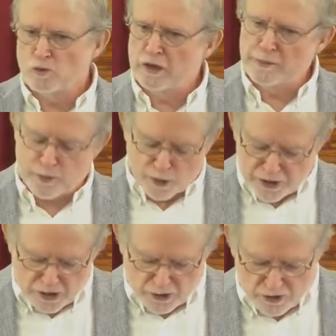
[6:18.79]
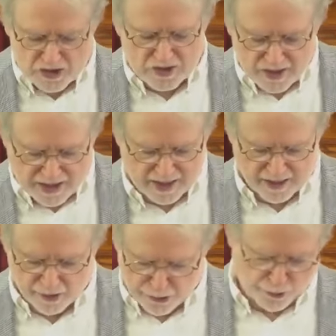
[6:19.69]
reproduced
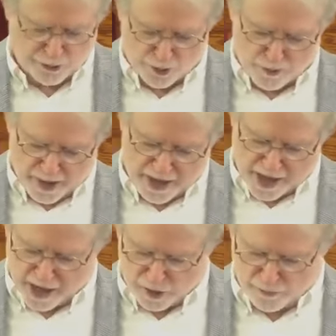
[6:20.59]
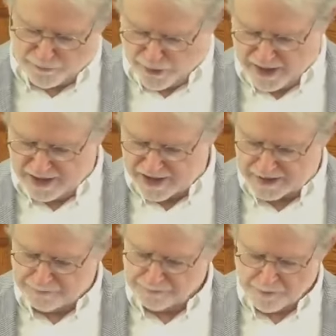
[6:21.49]
in Luther
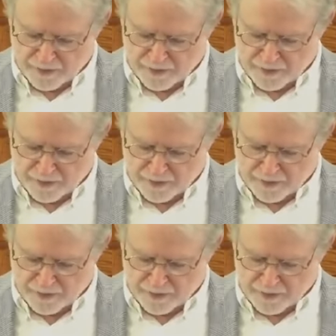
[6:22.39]
biographies,